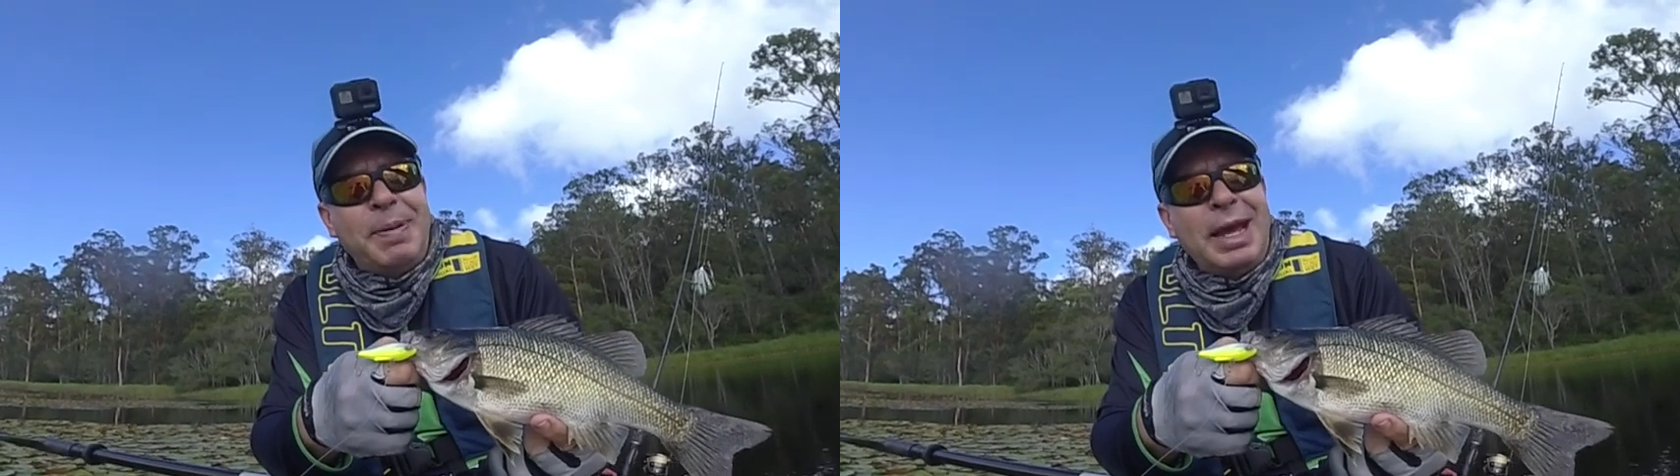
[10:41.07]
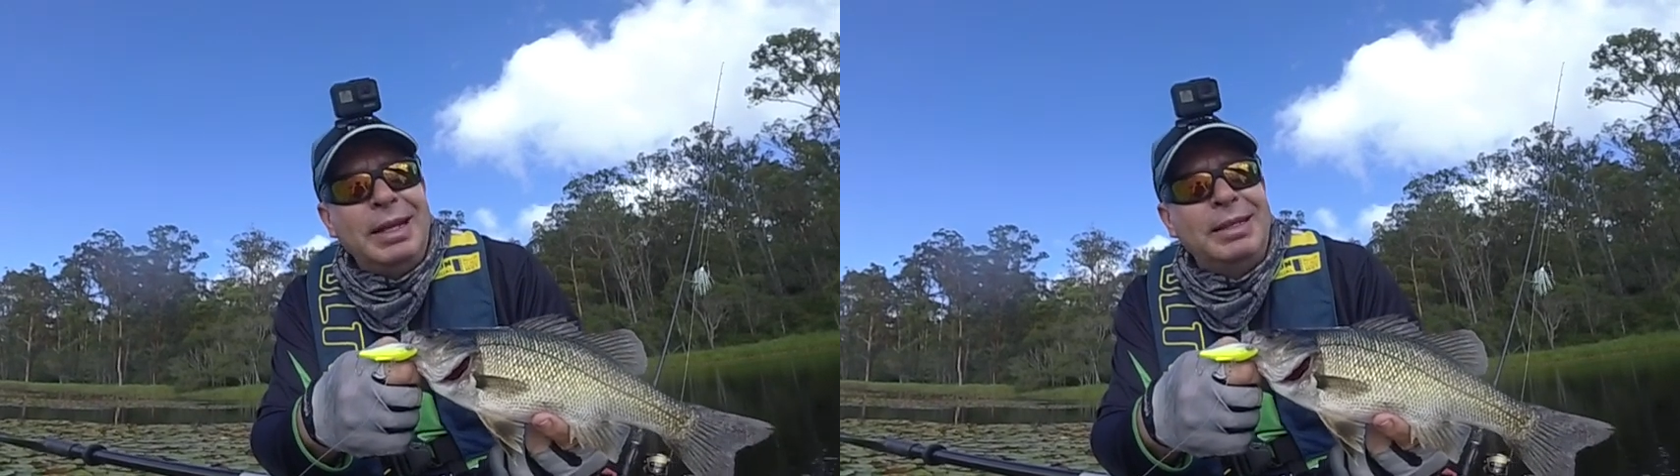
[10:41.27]

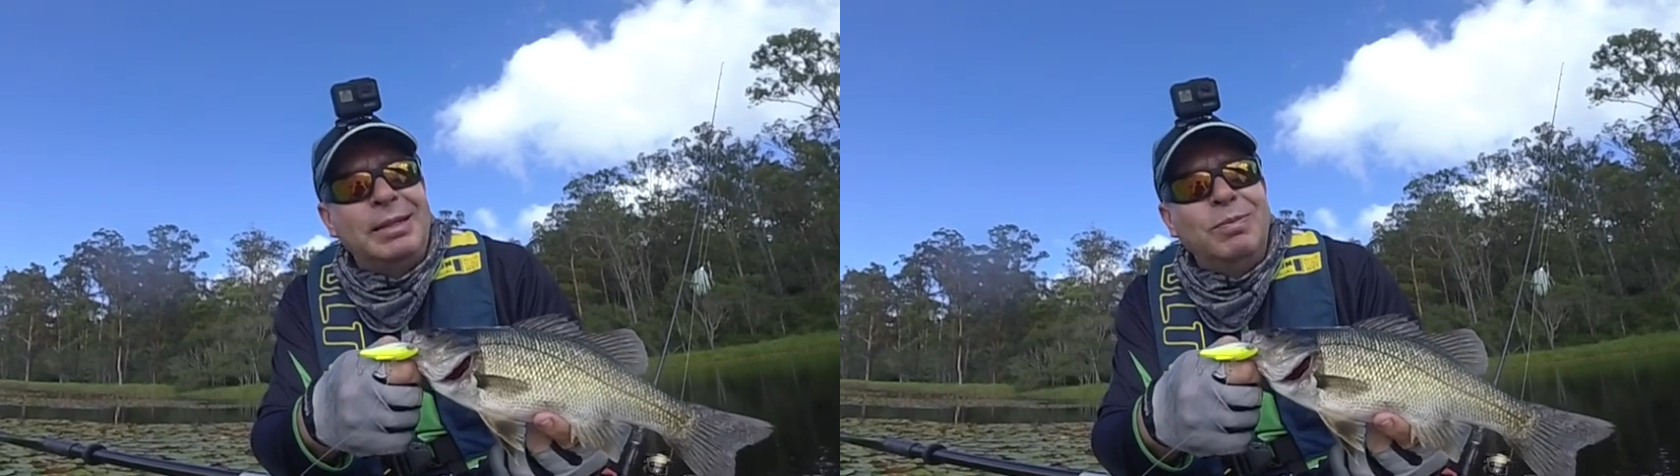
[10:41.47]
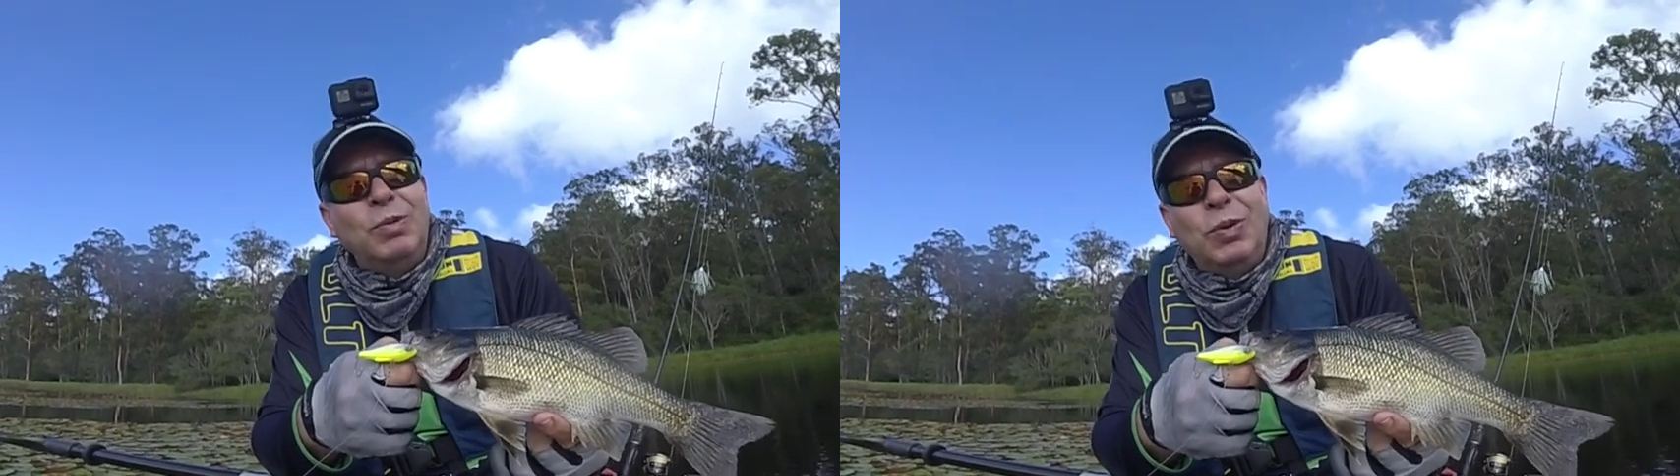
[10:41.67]

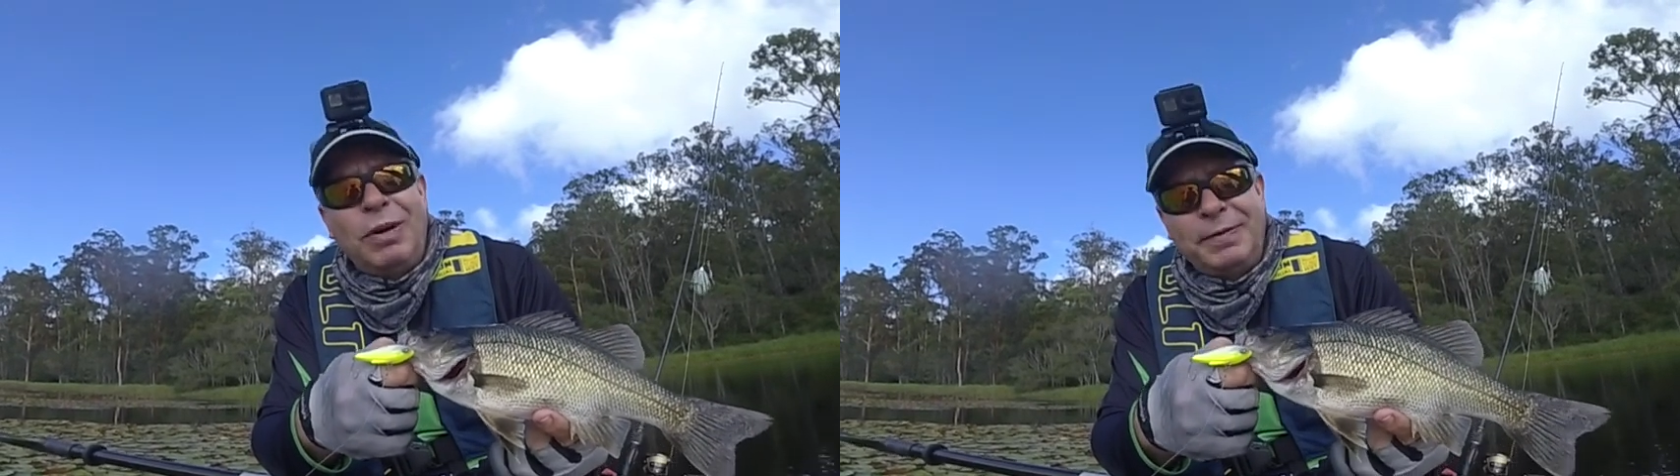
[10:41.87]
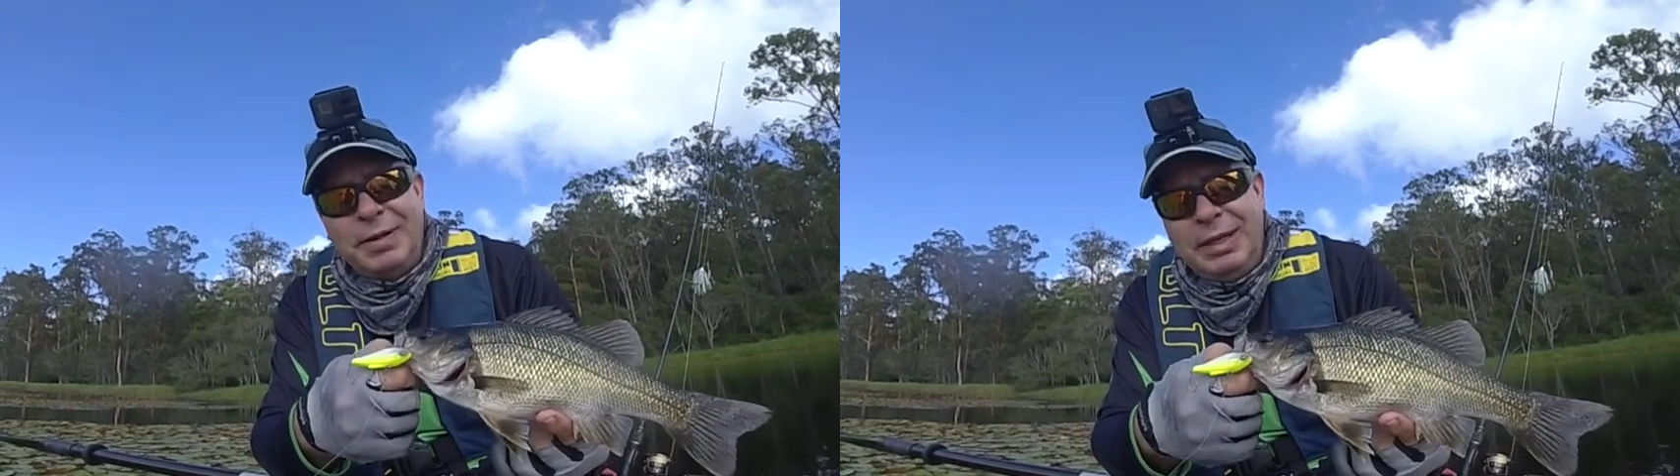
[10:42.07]
pads more
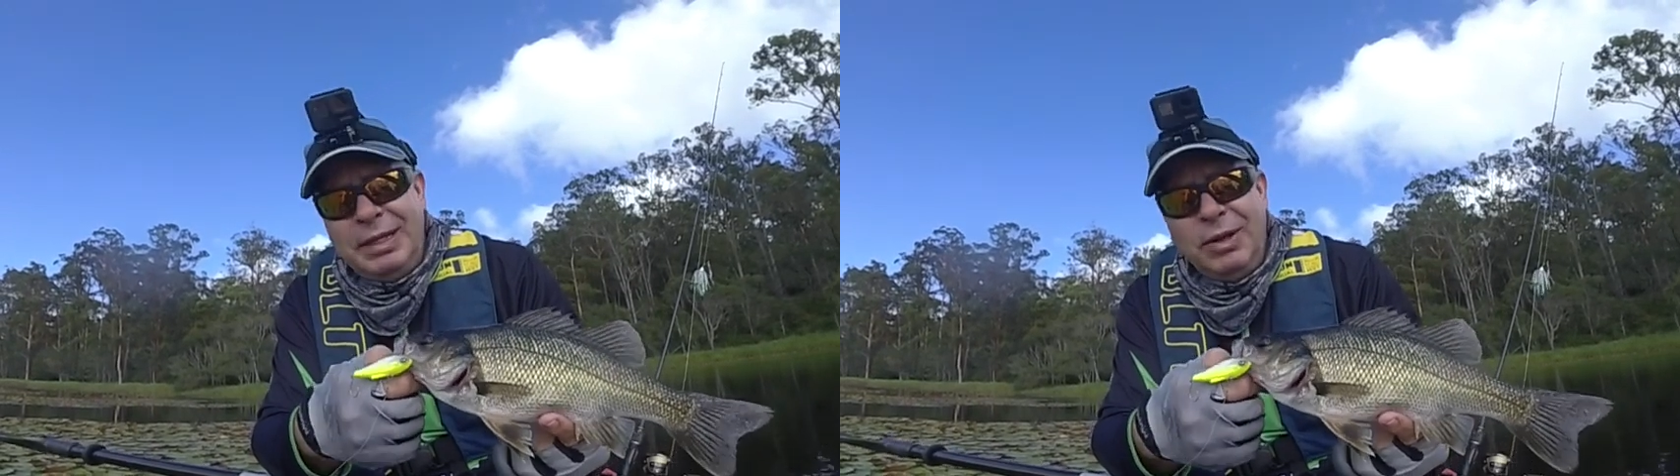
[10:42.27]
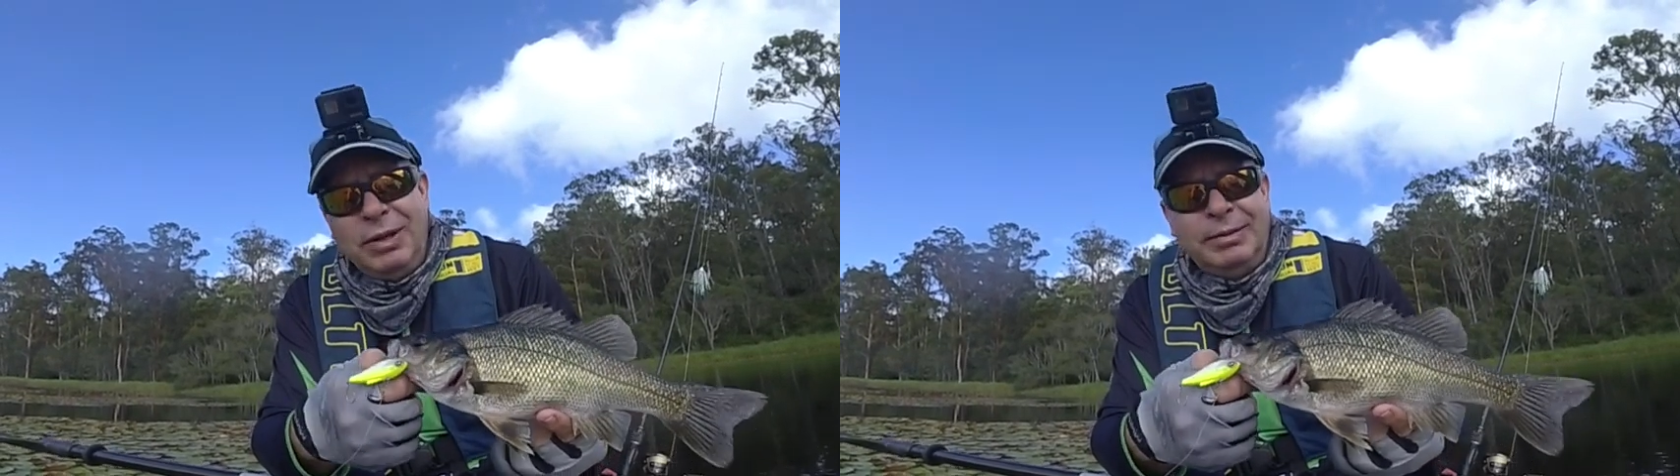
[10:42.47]
often
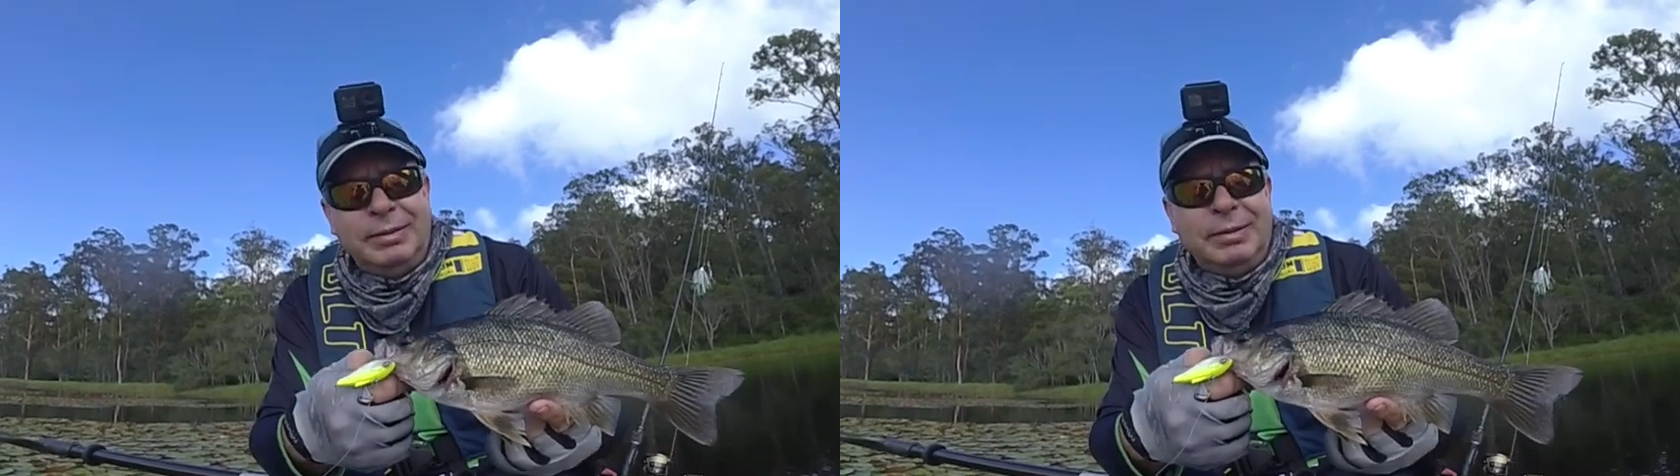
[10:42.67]
than not.